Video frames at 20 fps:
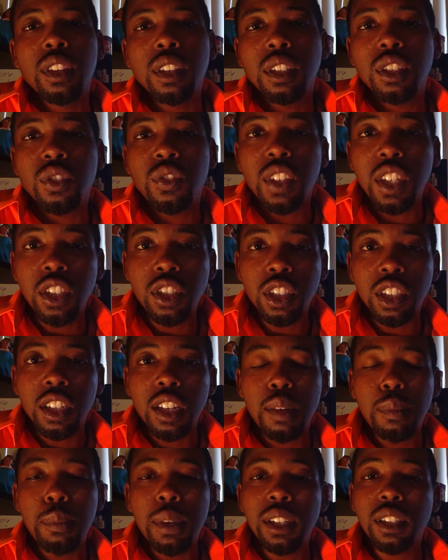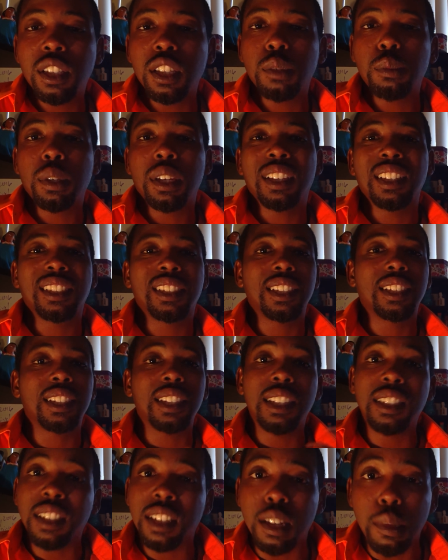this vision and mission, because this
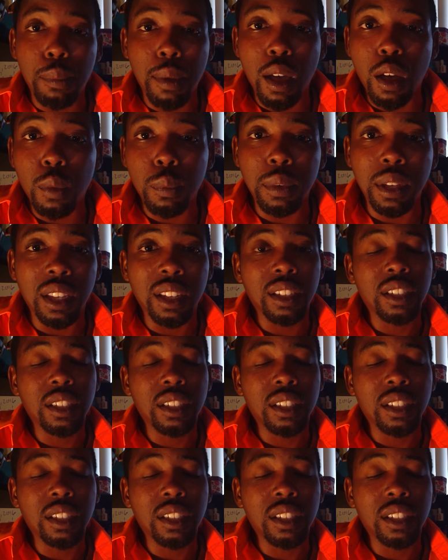isn't about me.